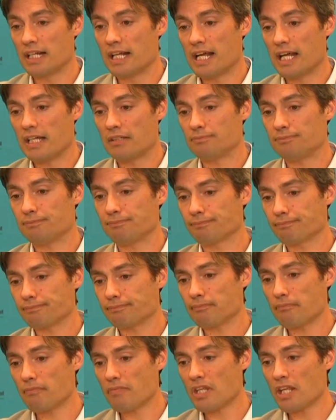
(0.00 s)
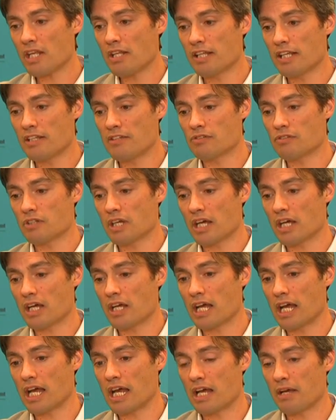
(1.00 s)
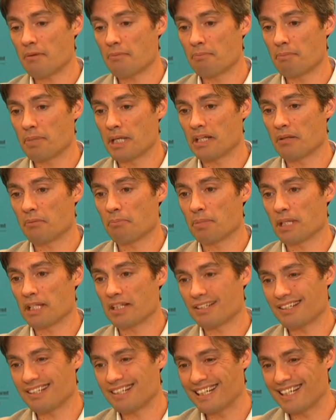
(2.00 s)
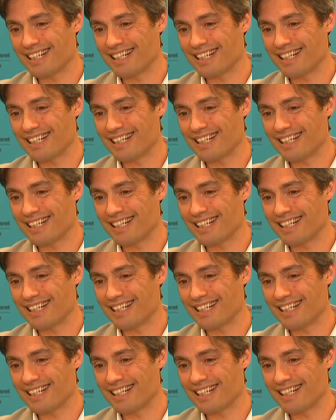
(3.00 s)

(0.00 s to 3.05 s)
Um, there's, uh, uh, but, but